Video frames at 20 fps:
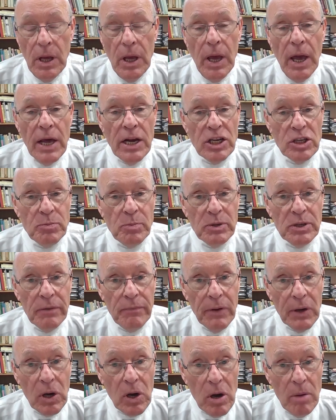And a
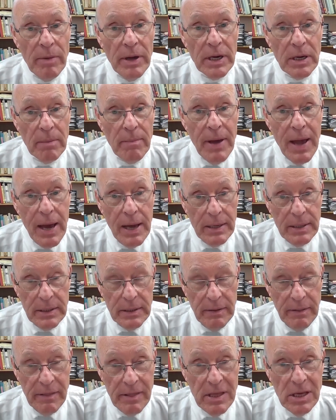specific comment about
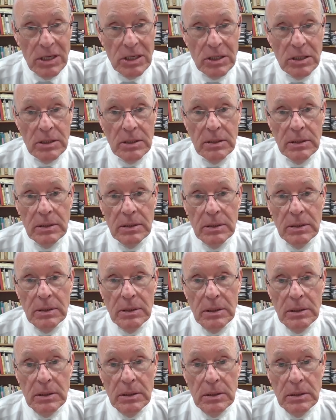this
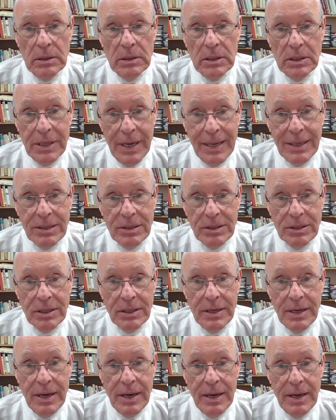text
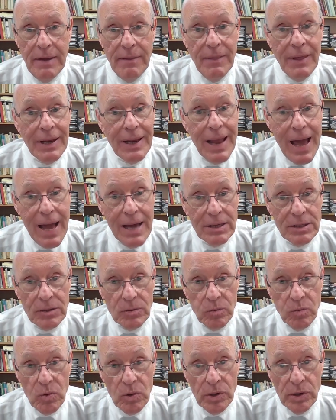today. In the
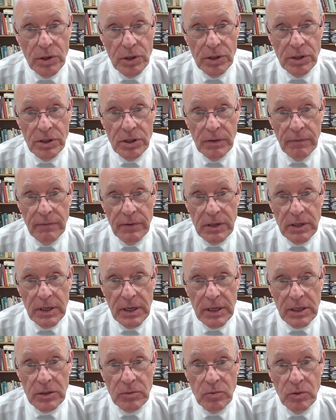last words of the
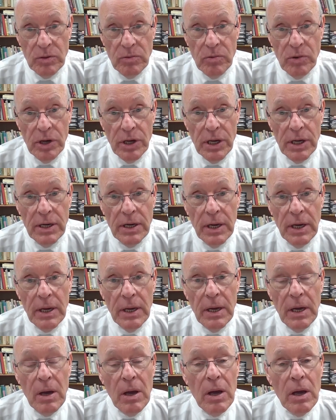text we read,
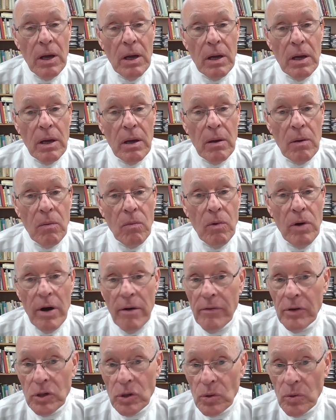
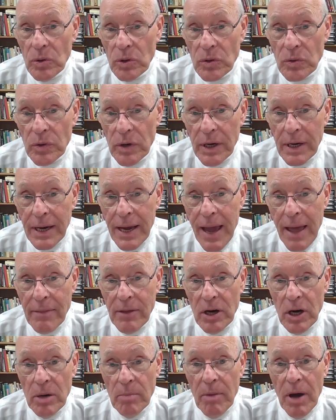"Wherever two or three are
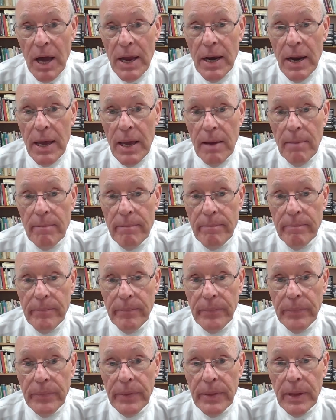gathered in my name,
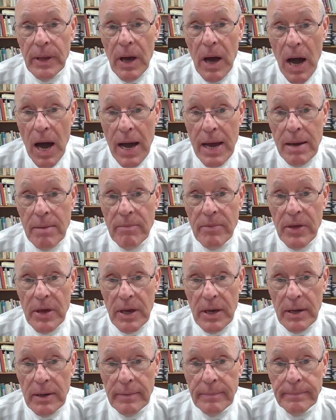I am
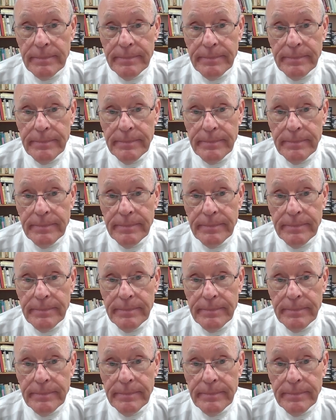there."